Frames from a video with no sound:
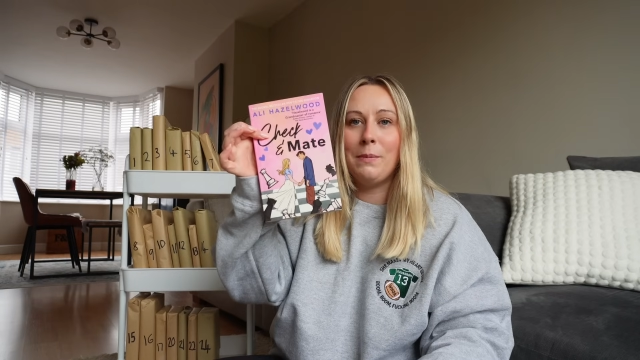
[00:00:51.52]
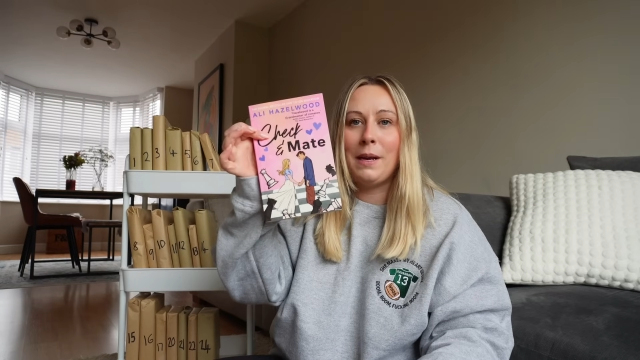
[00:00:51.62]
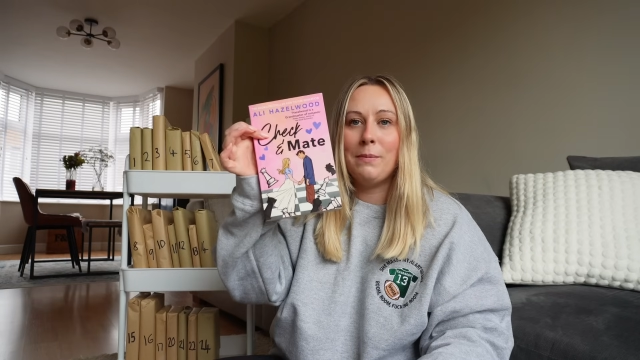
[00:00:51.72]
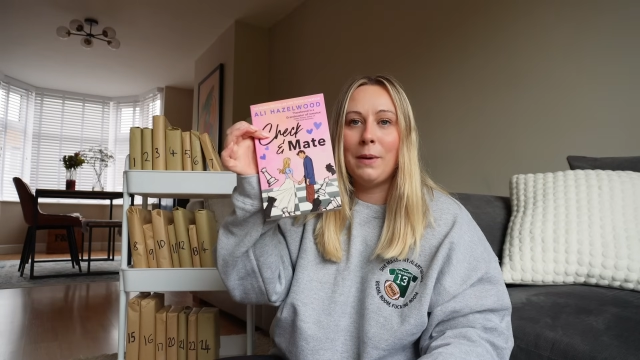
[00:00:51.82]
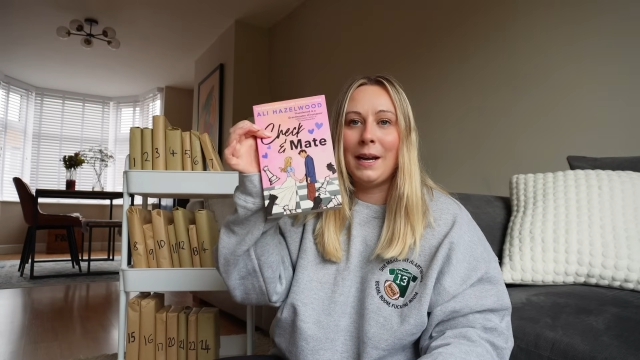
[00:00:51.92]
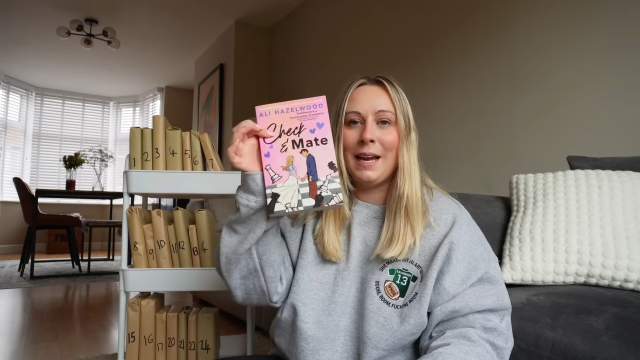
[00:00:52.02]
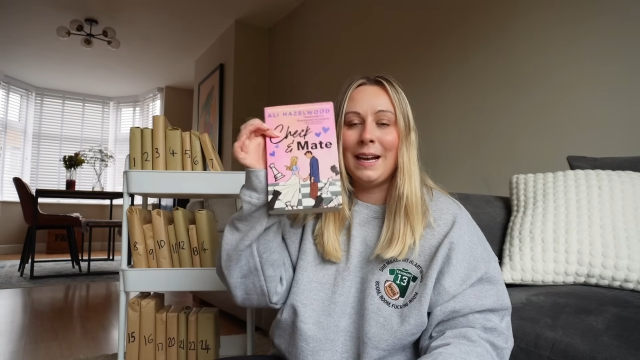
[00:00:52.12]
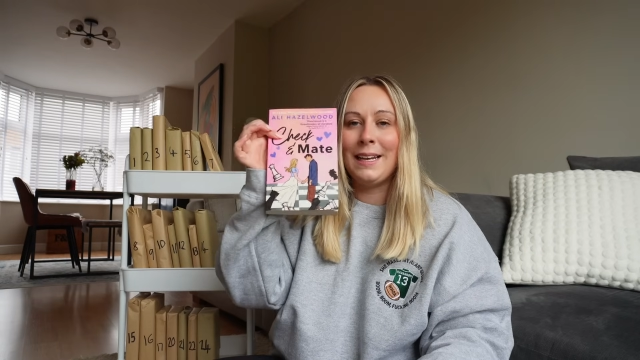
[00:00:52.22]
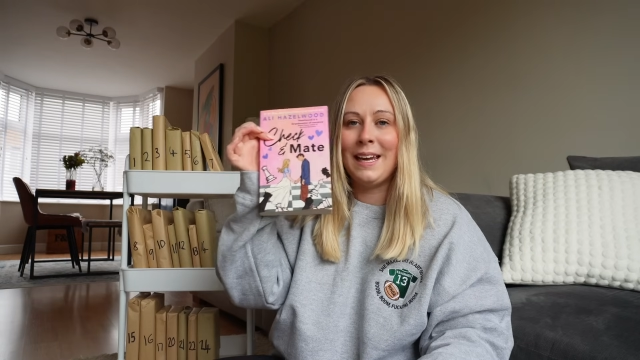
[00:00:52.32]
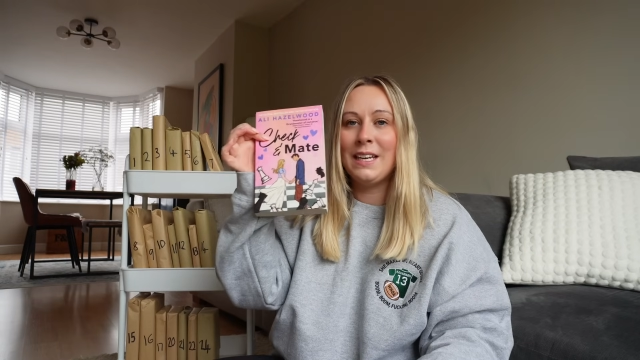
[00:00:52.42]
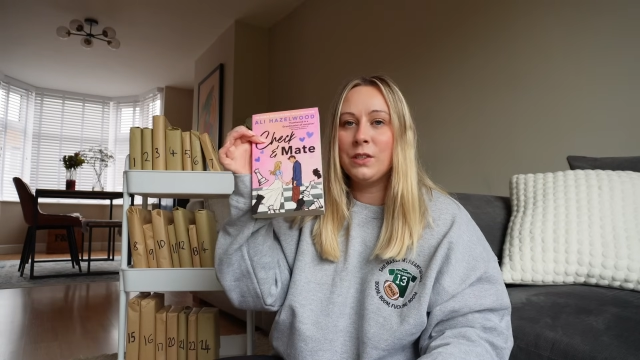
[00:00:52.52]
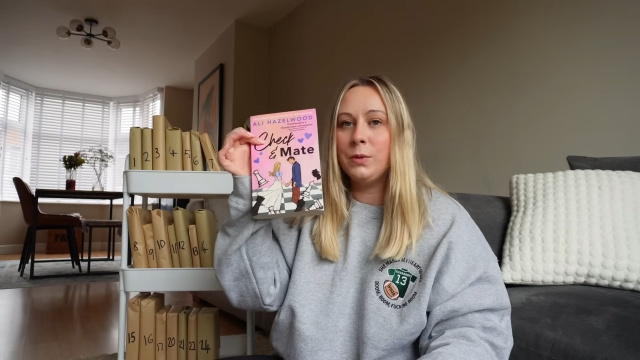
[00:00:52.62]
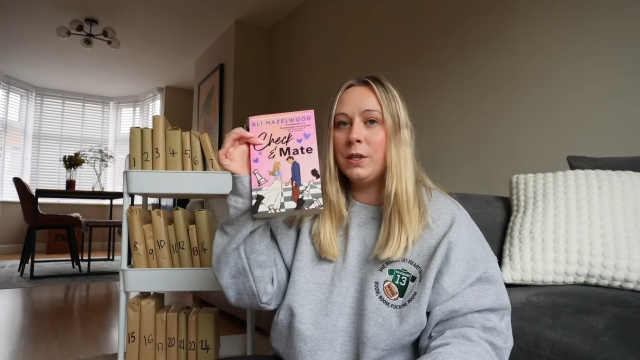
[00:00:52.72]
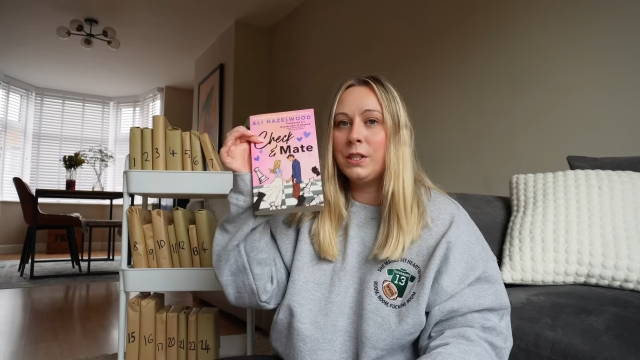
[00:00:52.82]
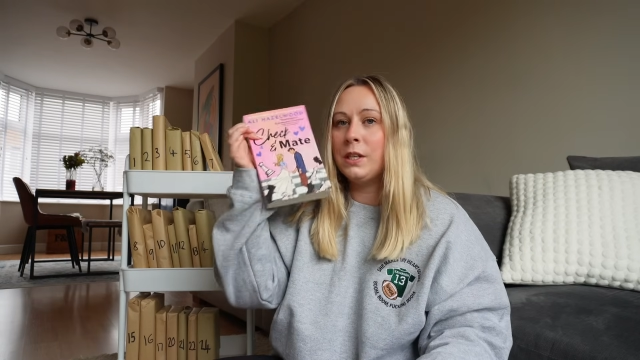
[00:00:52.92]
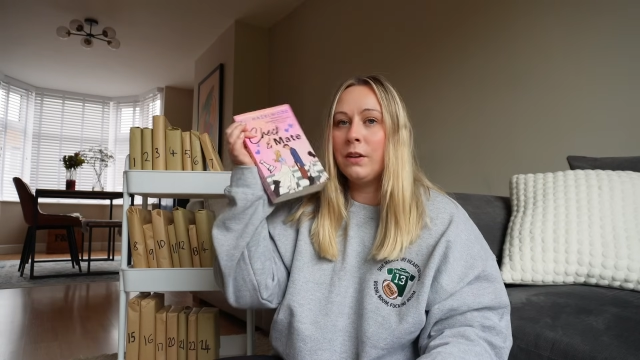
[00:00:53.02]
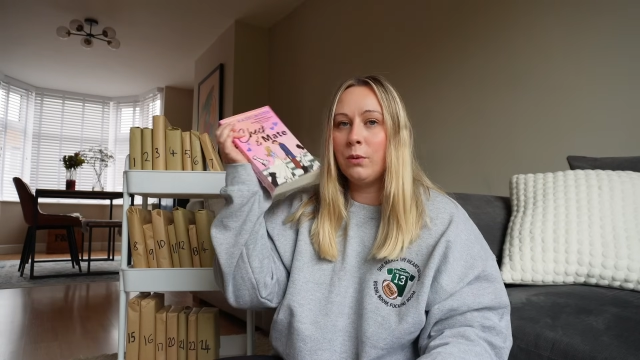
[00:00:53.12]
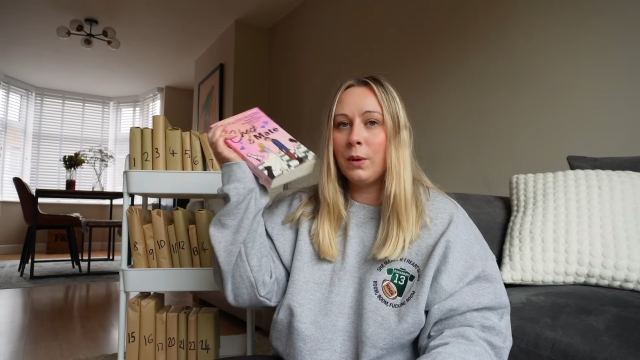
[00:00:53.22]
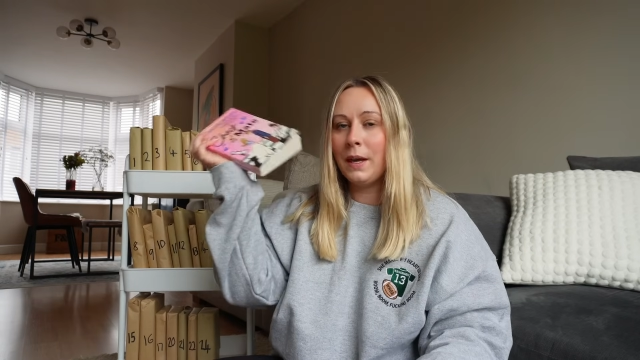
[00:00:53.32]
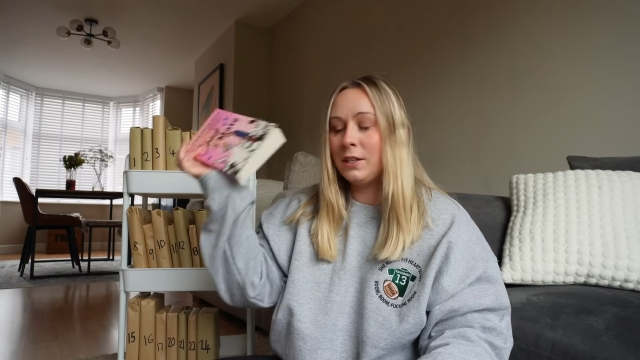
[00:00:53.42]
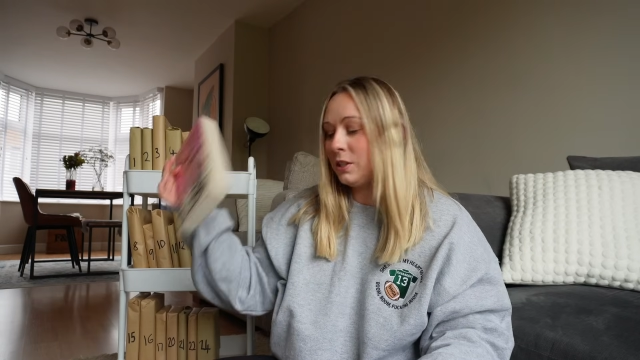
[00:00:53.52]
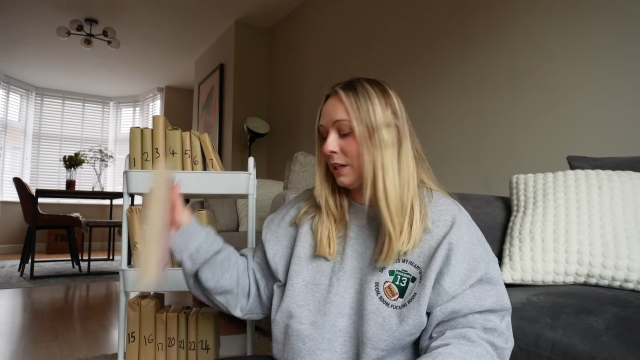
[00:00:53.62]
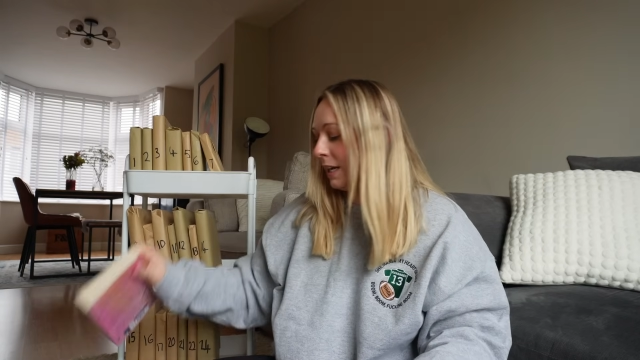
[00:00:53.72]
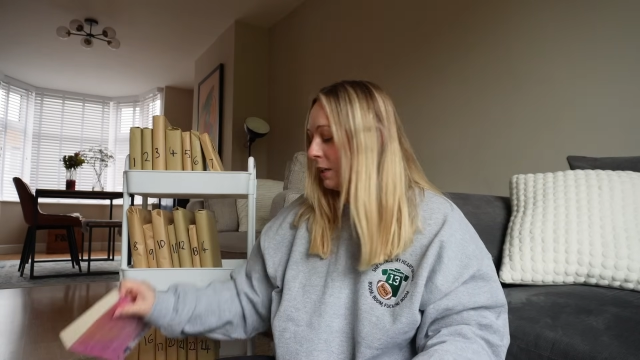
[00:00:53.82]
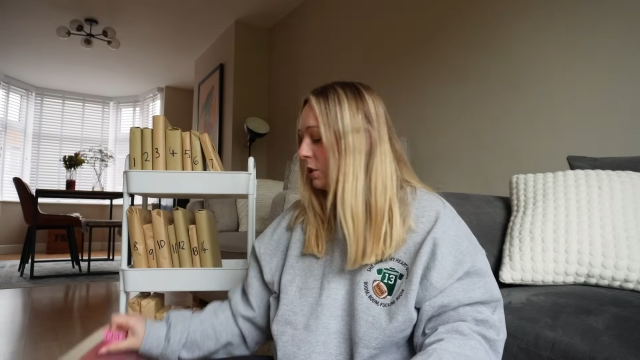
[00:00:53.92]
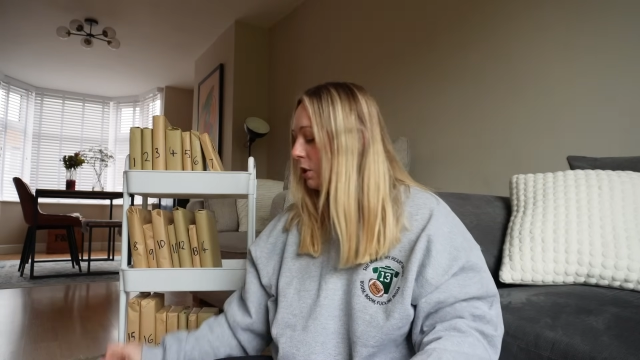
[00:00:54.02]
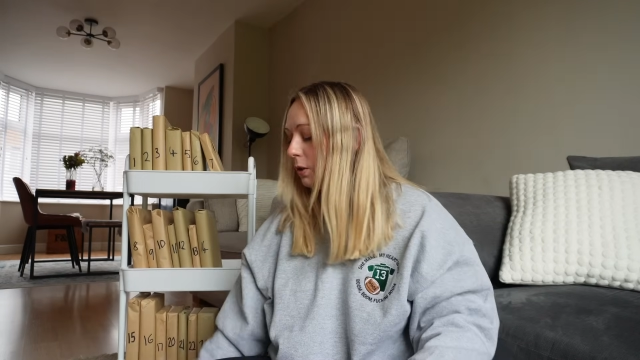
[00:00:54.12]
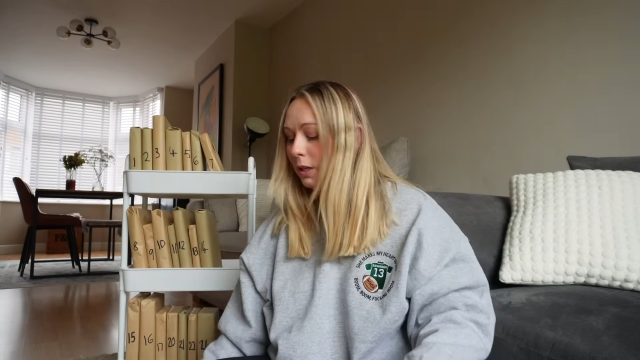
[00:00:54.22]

and Mate by Ali Hazelwood, another one that I just didn't get to.